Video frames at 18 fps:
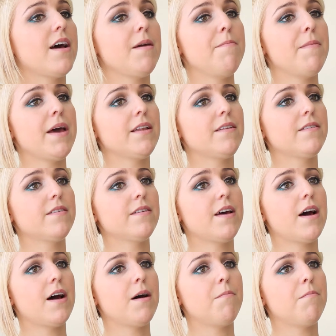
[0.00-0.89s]
I
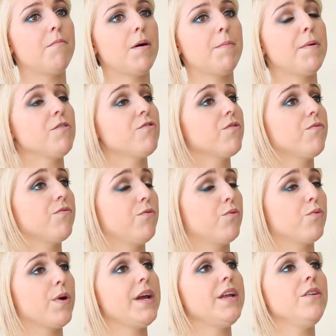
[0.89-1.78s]
met a bunch of
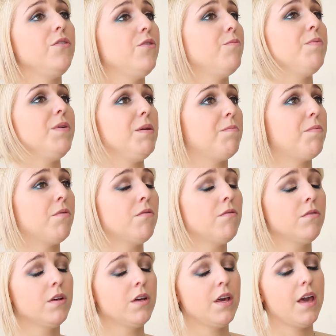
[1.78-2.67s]
great new
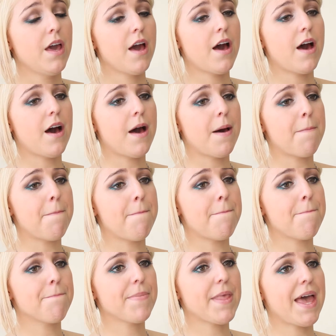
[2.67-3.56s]
people,
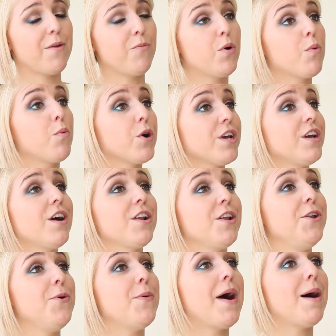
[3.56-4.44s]
and we're working on
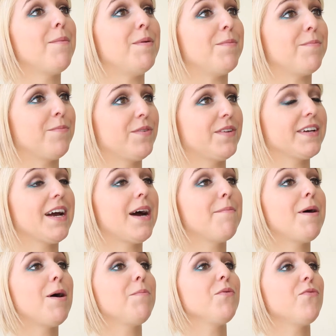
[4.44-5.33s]
a new album to
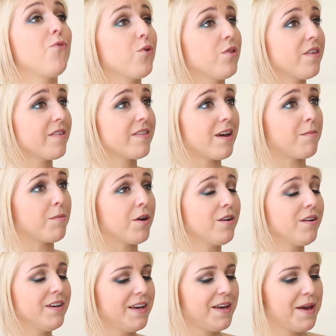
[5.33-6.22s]
come out before the
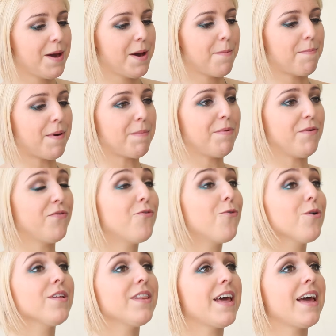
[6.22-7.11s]
summer. But
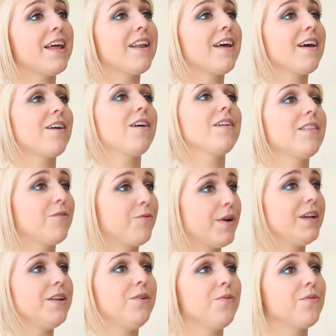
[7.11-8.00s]
before then, I got the
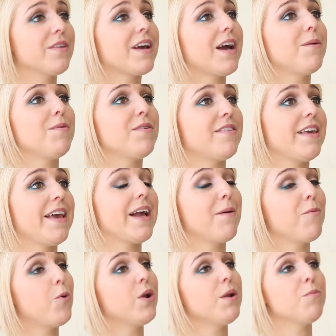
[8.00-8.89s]
great news, like I was
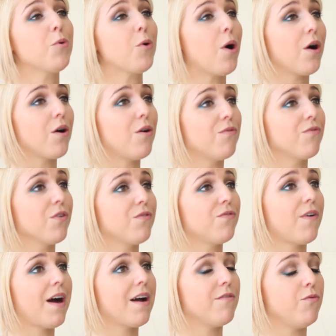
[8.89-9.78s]
saying, I'm going to Morocco for
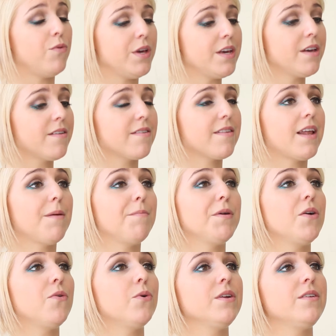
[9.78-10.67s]
5 weeks and
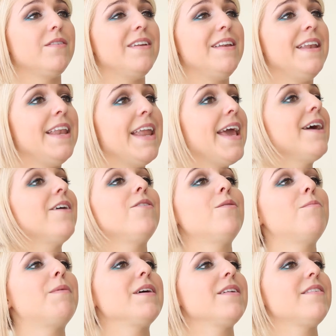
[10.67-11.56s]
I'm going to
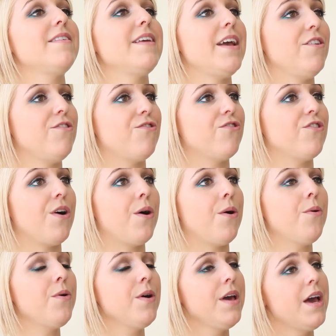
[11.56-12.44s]
nail my stage
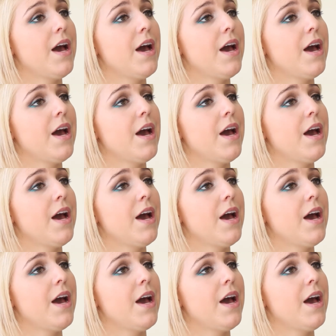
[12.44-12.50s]
show.